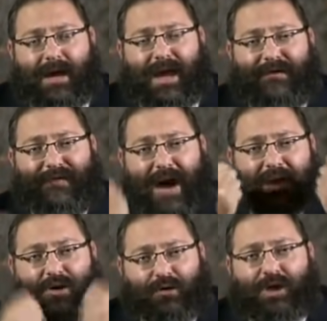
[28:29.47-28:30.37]
If I
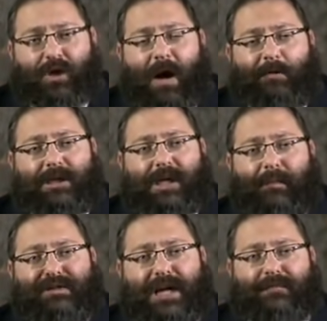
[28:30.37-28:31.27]
do so, I will
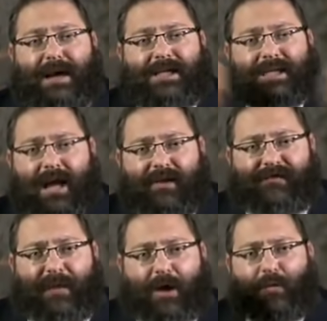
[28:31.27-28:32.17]
subject
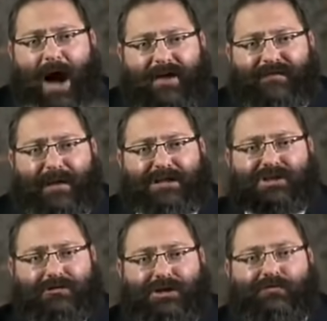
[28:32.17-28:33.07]
myself, my wife, my
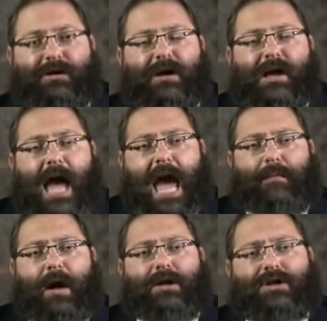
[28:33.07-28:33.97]
children, and
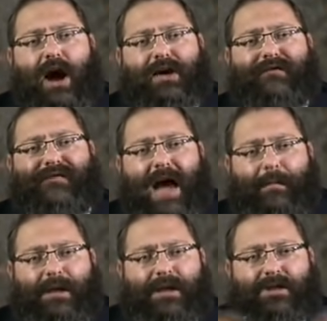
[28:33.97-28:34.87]
my entire
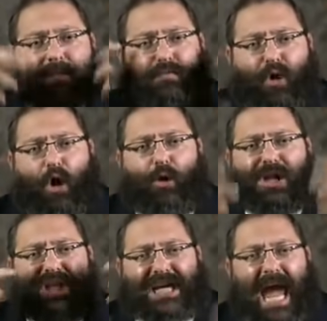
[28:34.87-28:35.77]
family to
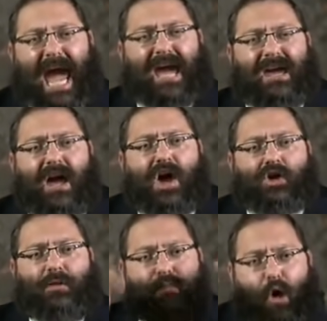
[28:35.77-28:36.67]
moral decay,
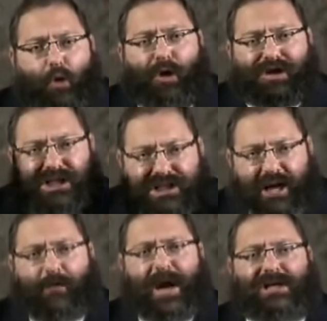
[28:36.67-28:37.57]
to moral
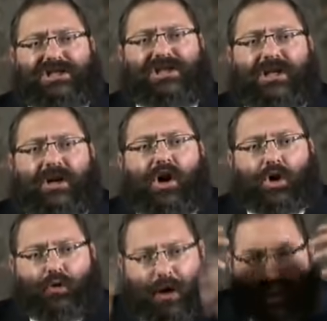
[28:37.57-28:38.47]
degeneration,
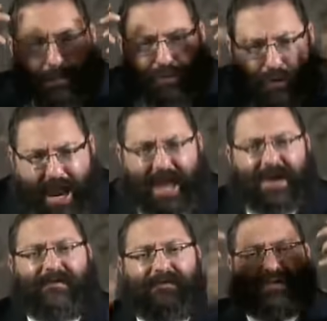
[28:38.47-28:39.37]
to a
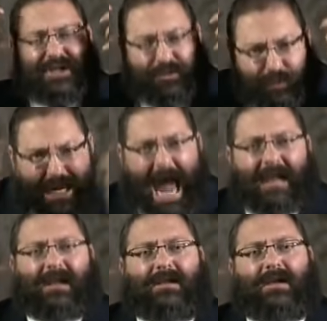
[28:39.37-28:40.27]
depraved
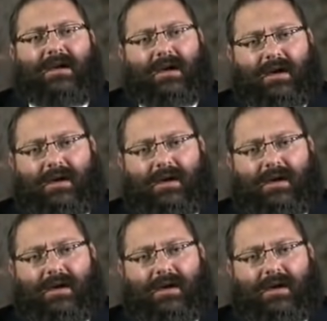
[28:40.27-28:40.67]
reality,